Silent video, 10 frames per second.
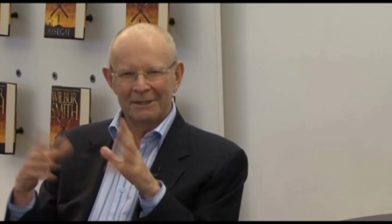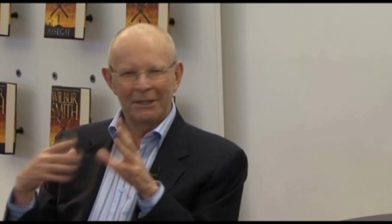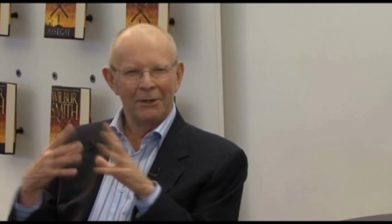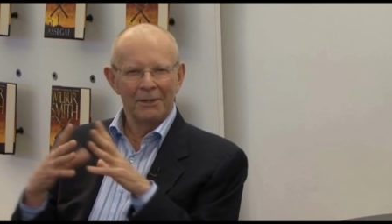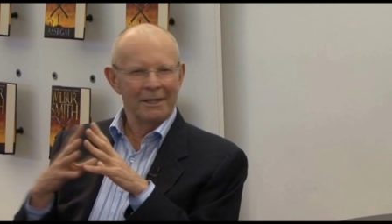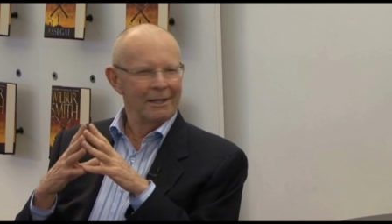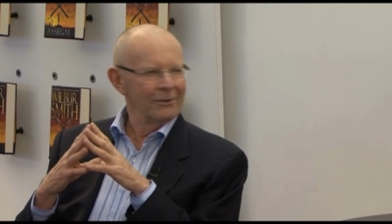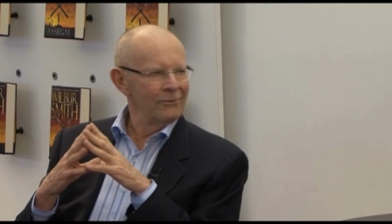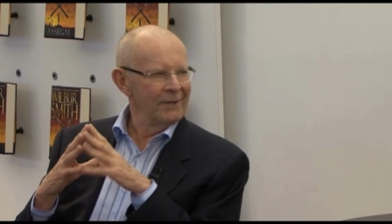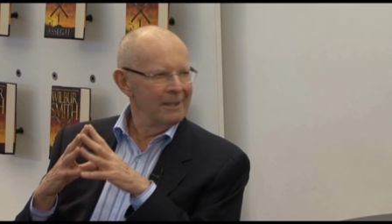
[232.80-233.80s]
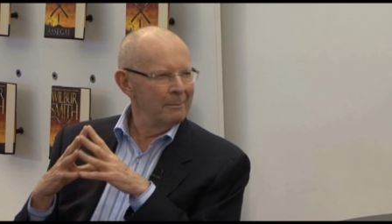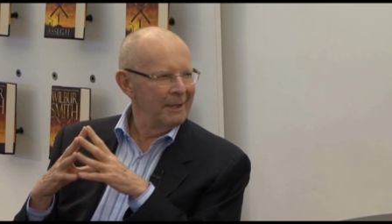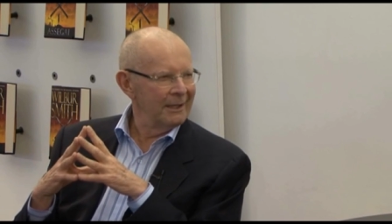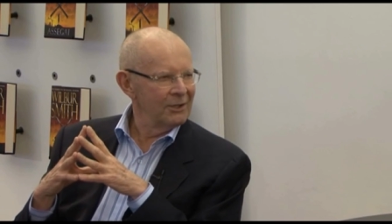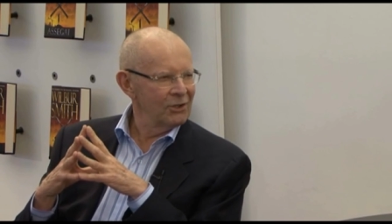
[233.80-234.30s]
learned how to read a
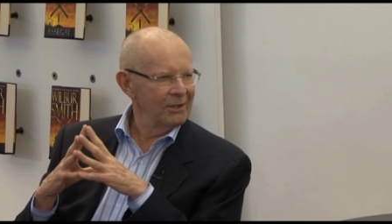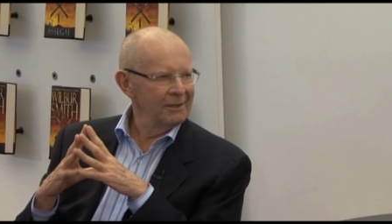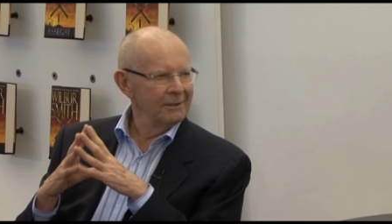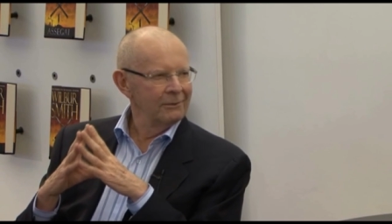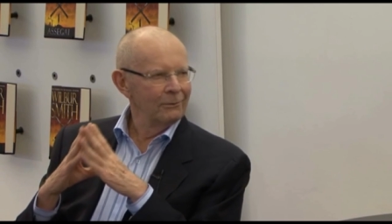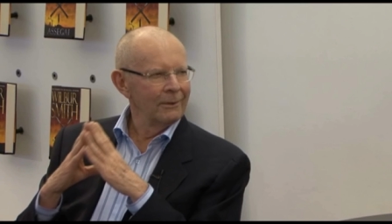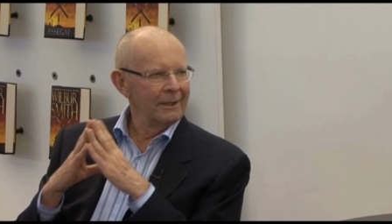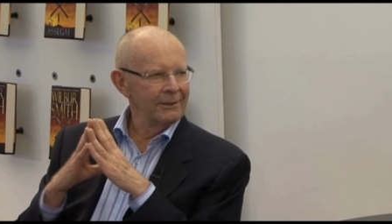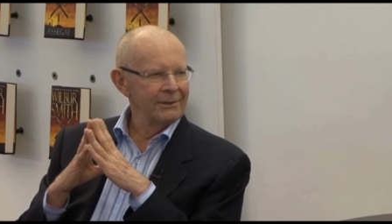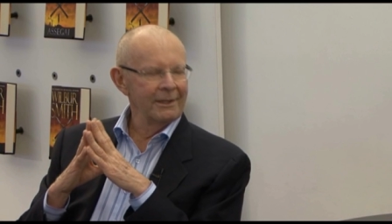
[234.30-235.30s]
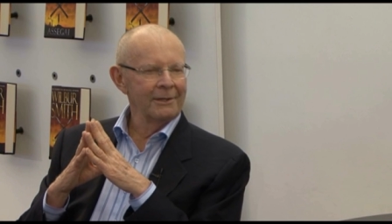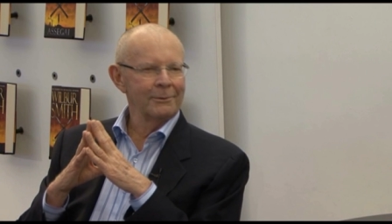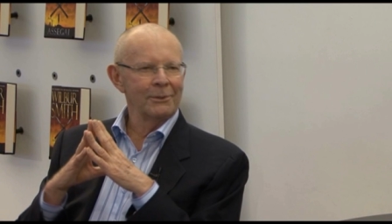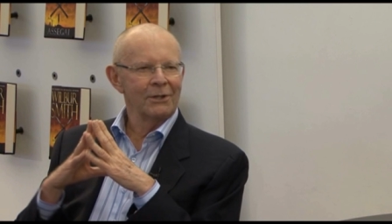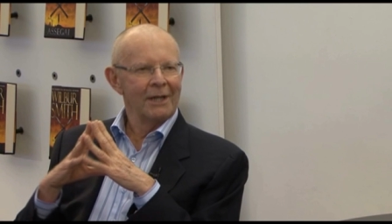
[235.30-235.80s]
balance sheet and all those things,
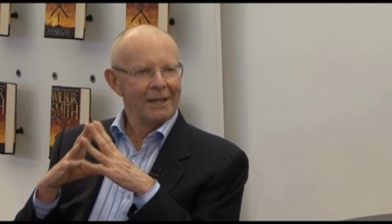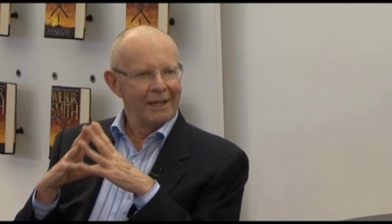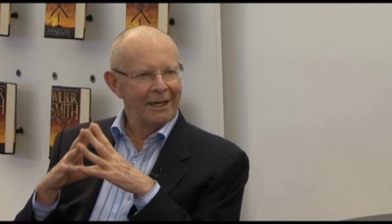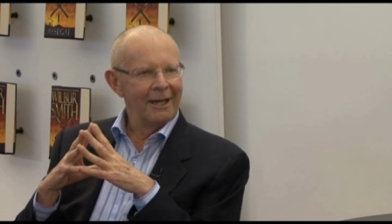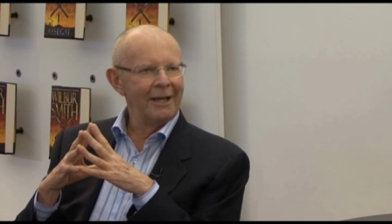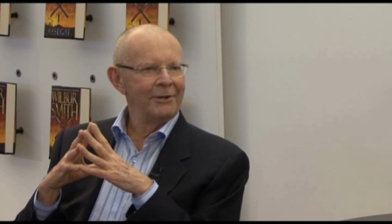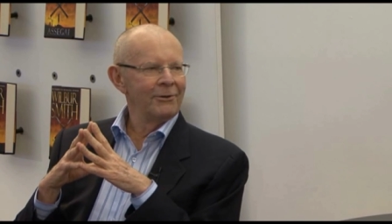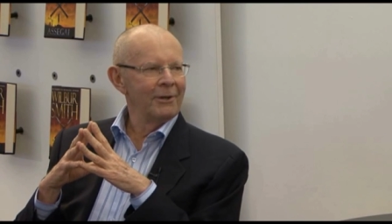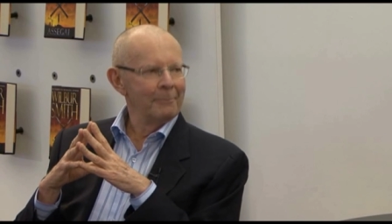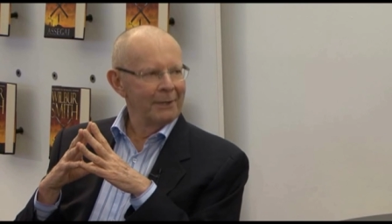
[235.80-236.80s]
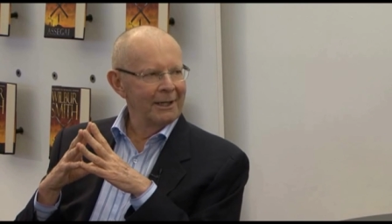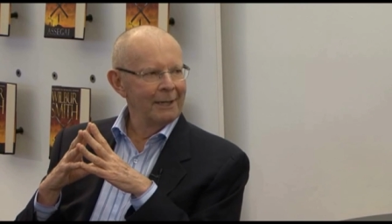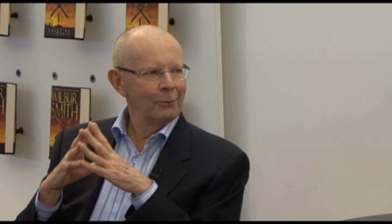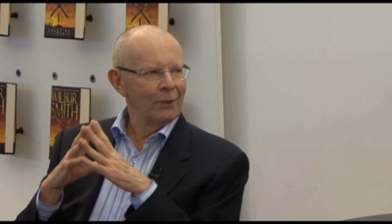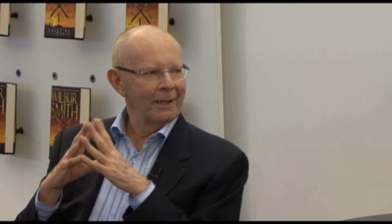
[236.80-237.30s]
which later on
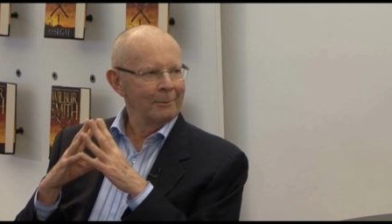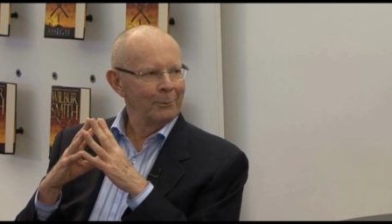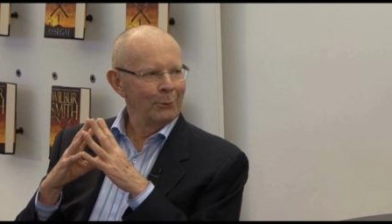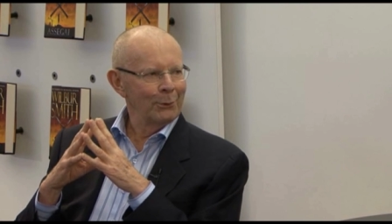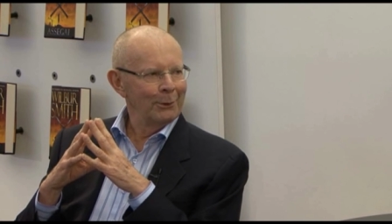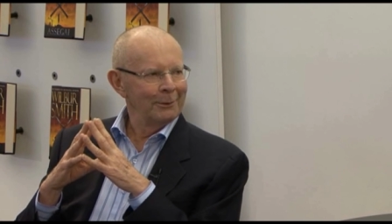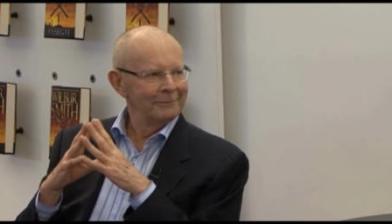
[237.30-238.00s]
became quite important.